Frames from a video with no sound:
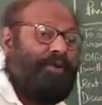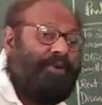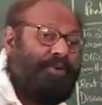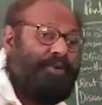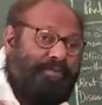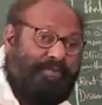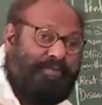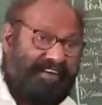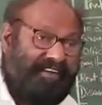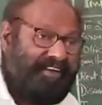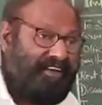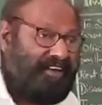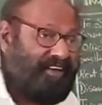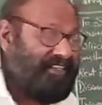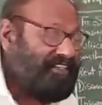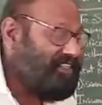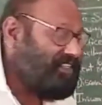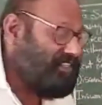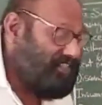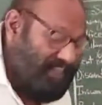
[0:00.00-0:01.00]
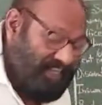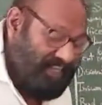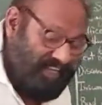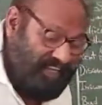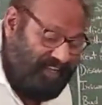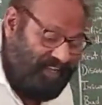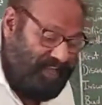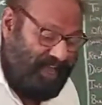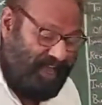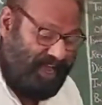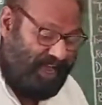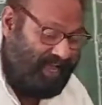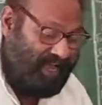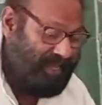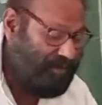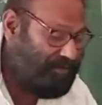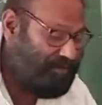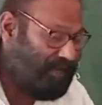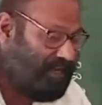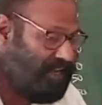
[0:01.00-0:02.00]
for your better understanding, I
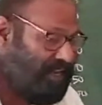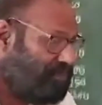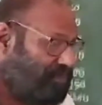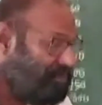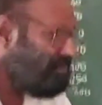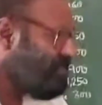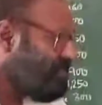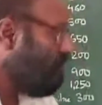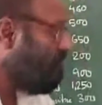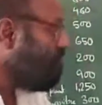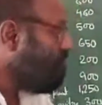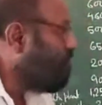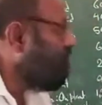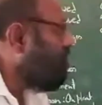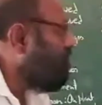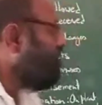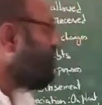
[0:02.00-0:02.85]
have taken up some